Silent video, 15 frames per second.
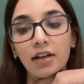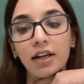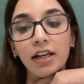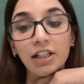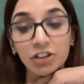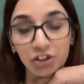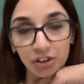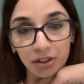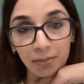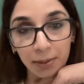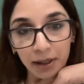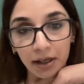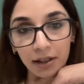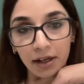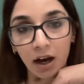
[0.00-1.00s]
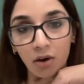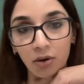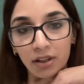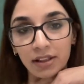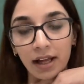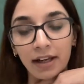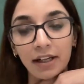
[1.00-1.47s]
in GDPR now,
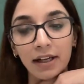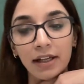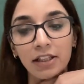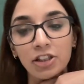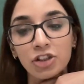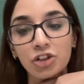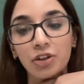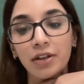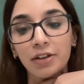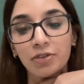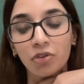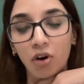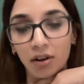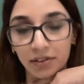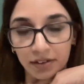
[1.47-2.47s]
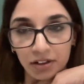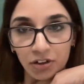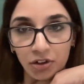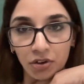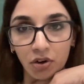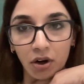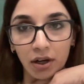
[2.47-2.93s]
and initially it was in
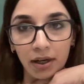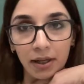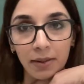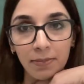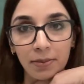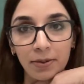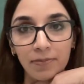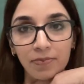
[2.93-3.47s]
Europe.